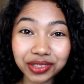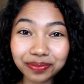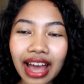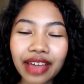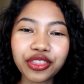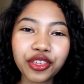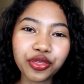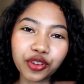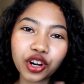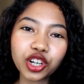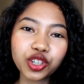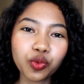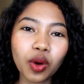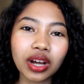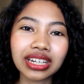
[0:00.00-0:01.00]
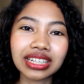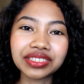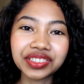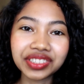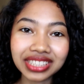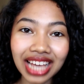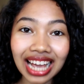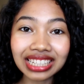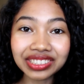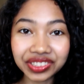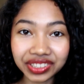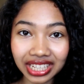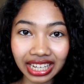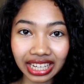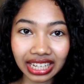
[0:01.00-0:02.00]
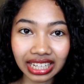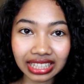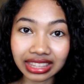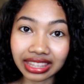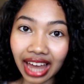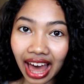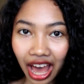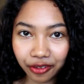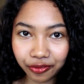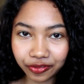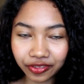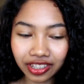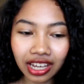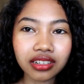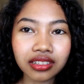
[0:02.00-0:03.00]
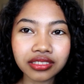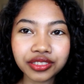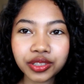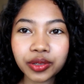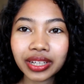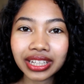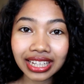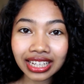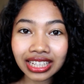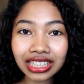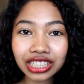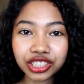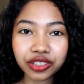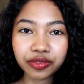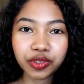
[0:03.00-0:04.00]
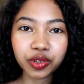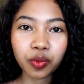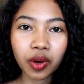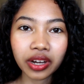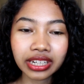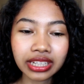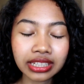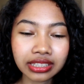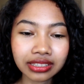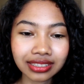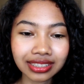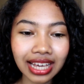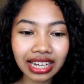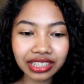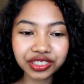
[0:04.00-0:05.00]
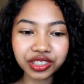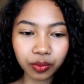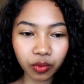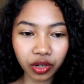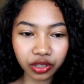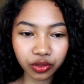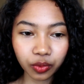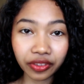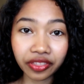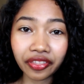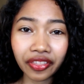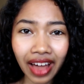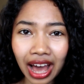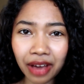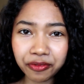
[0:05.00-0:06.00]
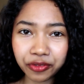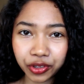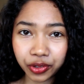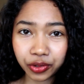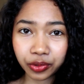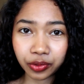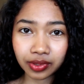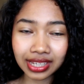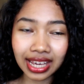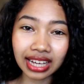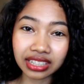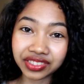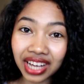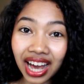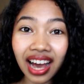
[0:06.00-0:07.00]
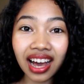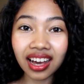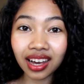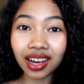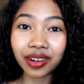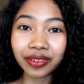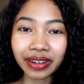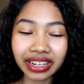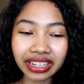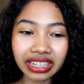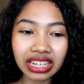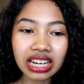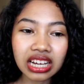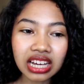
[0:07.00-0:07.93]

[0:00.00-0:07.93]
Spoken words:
And the third one is texting laughs. So in English, if you wanna text someone with laugh, you text haha, right?